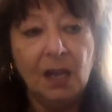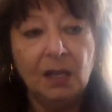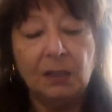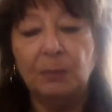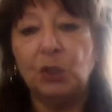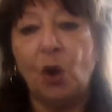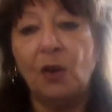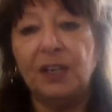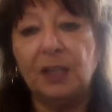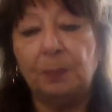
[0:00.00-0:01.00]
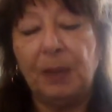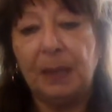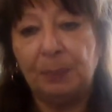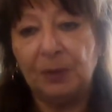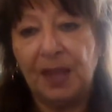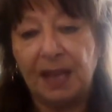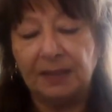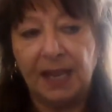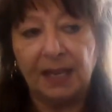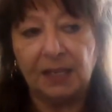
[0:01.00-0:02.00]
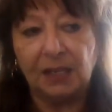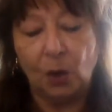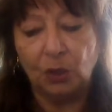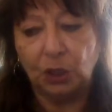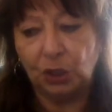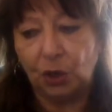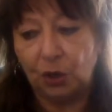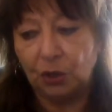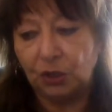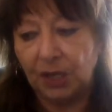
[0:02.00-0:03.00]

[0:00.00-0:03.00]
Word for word: The majority of people that, that go to church